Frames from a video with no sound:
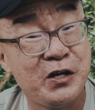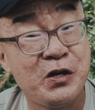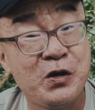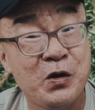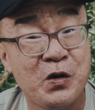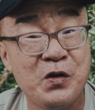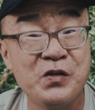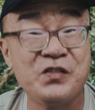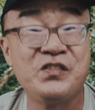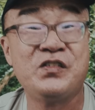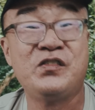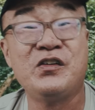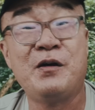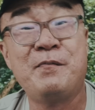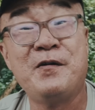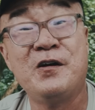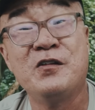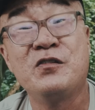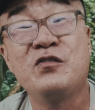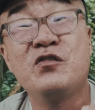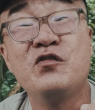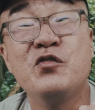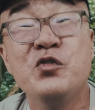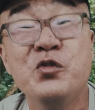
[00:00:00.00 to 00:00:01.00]
goes to
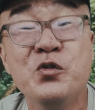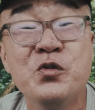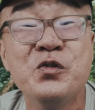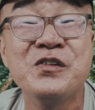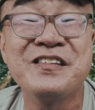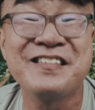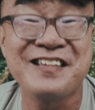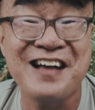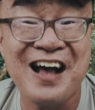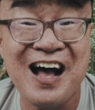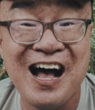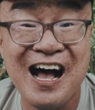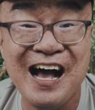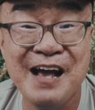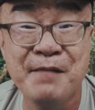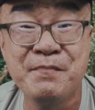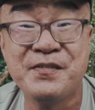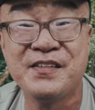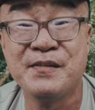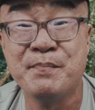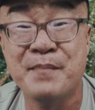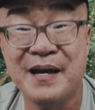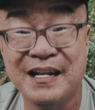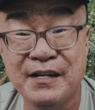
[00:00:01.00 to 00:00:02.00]
about 2
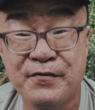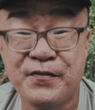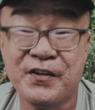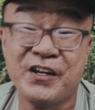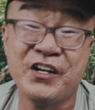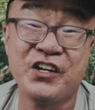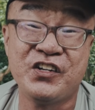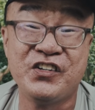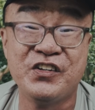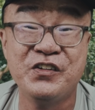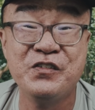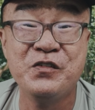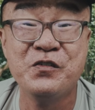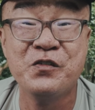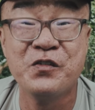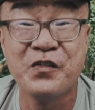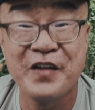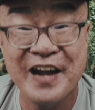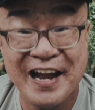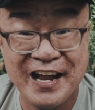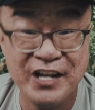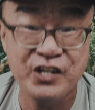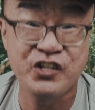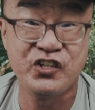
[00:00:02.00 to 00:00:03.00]
times magnification
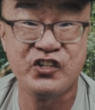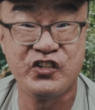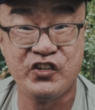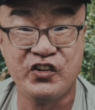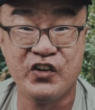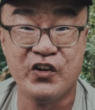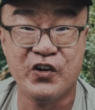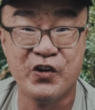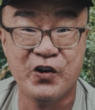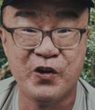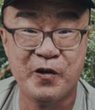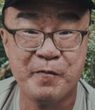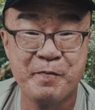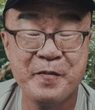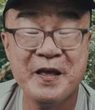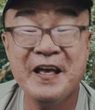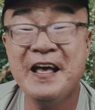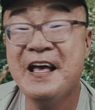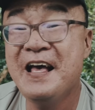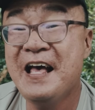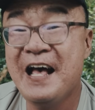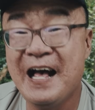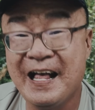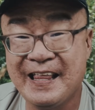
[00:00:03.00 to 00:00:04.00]
ratio.
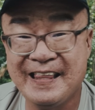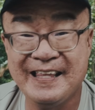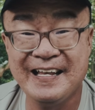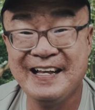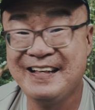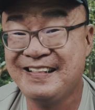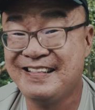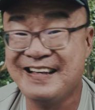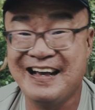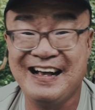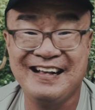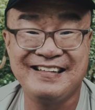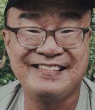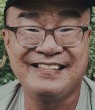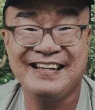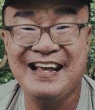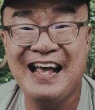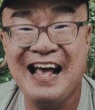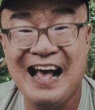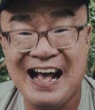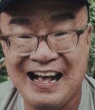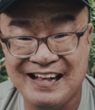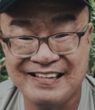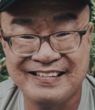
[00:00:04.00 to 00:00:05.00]
I think that's
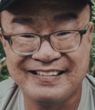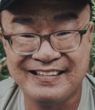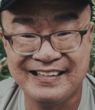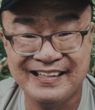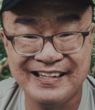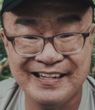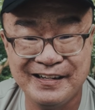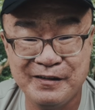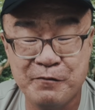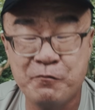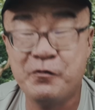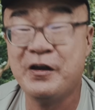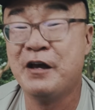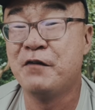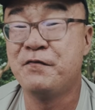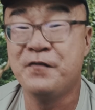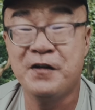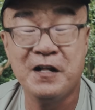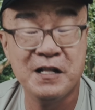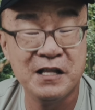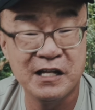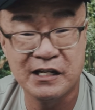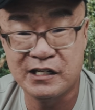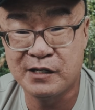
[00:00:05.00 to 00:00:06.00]
excellent. We have
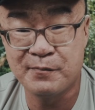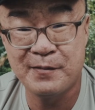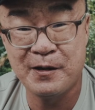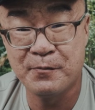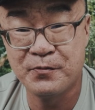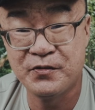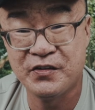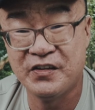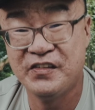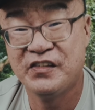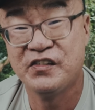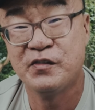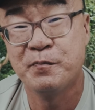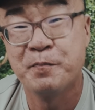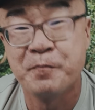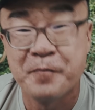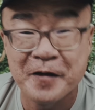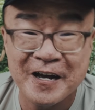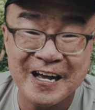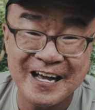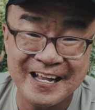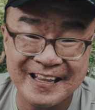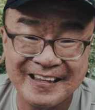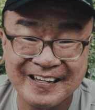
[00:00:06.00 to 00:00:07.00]
a lot of options,
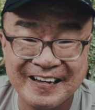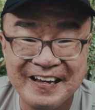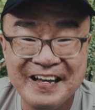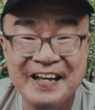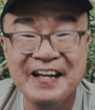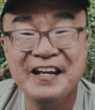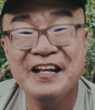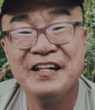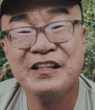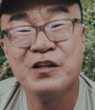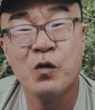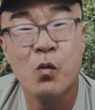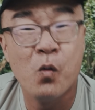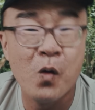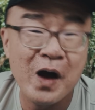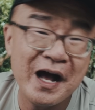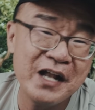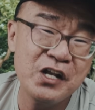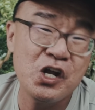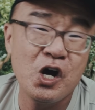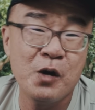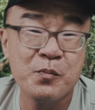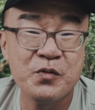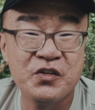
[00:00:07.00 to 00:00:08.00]
but the
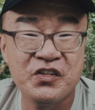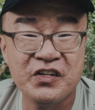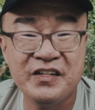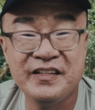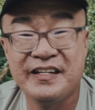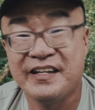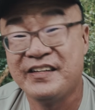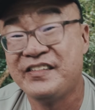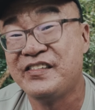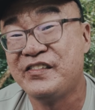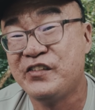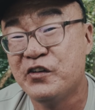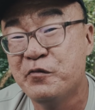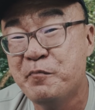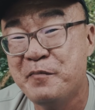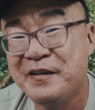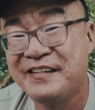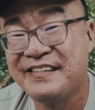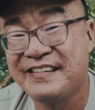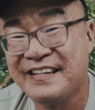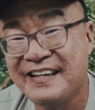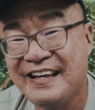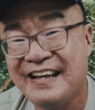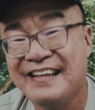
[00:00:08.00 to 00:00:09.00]
one option that's still
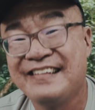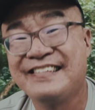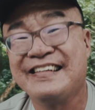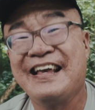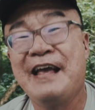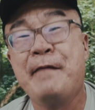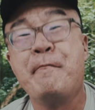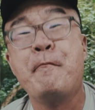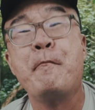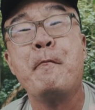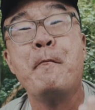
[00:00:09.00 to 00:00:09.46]
missing is a